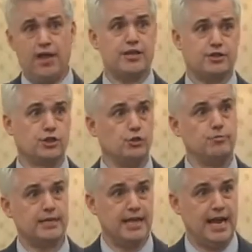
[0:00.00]
they
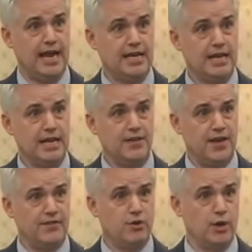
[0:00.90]
assume today
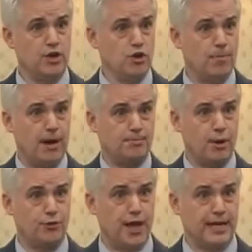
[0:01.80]
that everyone knew about
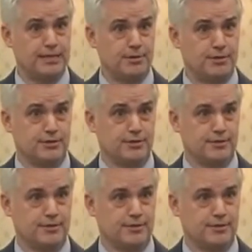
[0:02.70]
both documents.